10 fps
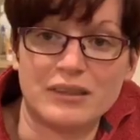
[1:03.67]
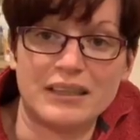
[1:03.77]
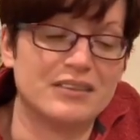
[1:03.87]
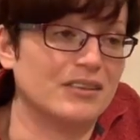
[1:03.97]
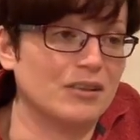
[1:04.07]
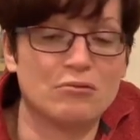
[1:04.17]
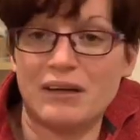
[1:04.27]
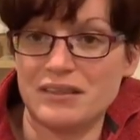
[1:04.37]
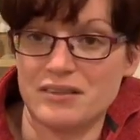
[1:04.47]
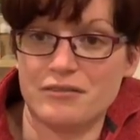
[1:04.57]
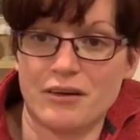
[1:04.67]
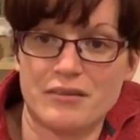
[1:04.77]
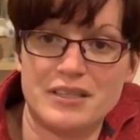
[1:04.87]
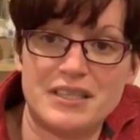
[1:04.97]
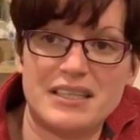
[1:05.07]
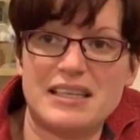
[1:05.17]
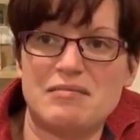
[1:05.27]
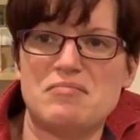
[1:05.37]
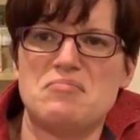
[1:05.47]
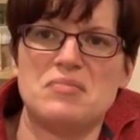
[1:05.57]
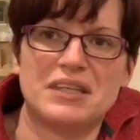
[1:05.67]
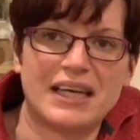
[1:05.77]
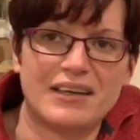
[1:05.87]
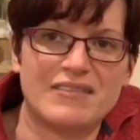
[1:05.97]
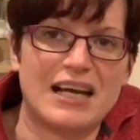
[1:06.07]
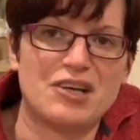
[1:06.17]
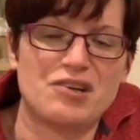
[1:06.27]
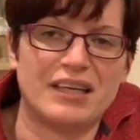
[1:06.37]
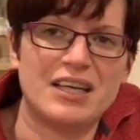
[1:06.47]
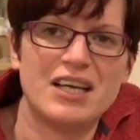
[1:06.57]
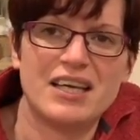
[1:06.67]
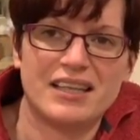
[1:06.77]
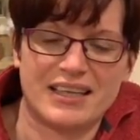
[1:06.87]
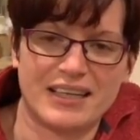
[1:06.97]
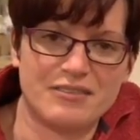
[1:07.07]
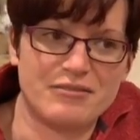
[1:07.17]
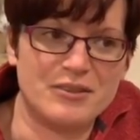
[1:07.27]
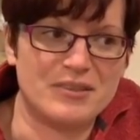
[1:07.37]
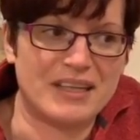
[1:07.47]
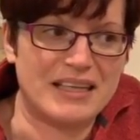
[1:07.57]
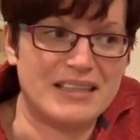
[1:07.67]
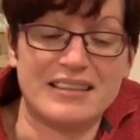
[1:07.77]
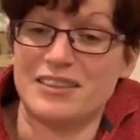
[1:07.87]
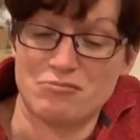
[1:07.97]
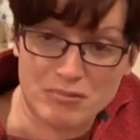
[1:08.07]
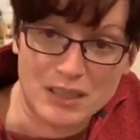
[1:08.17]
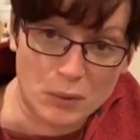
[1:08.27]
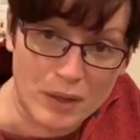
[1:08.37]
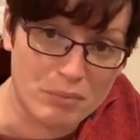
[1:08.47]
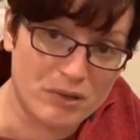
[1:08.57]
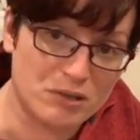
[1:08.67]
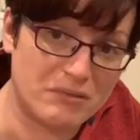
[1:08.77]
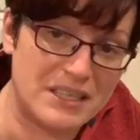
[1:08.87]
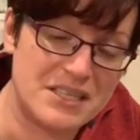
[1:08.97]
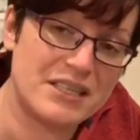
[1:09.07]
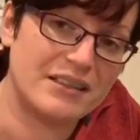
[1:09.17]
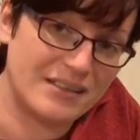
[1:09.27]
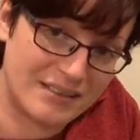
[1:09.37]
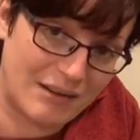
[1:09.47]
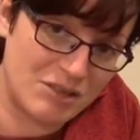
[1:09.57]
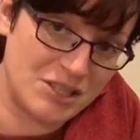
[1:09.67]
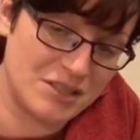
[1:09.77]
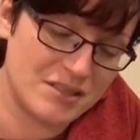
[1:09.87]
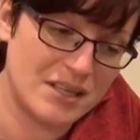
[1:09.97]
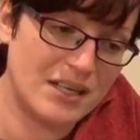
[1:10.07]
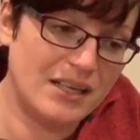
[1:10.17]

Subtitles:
rat or rats that forage kind of naturally, the kind of foods they eat is really quite broad ranging, they're scavengers.